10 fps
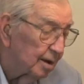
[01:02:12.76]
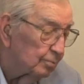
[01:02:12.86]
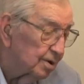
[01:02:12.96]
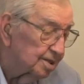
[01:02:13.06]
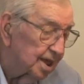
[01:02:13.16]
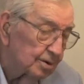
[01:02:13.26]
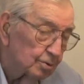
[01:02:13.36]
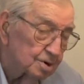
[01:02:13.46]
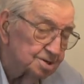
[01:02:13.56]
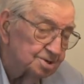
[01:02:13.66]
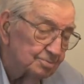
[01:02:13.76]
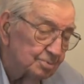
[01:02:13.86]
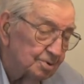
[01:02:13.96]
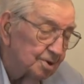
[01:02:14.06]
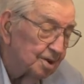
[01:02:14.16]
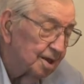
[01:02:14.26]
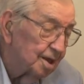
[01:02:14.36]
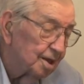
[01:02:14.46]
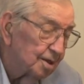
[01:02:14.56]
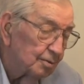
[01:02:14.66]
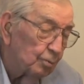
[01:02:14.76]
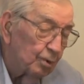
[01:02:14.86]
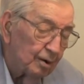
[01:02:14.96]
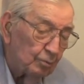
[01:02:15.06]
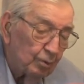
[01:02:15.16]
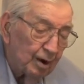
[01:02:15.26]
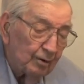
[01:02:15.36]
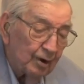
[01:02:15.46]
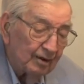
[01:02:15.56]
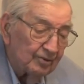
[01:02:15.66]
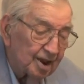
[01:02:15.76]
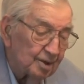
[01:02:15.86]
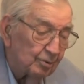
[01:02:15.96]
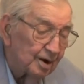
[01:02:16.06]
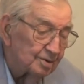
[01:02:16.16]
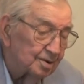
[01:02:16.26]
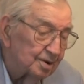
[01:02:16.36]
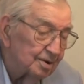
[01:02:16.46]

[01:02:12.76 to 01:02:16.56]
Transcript: I wanted that horse to, wherever he went.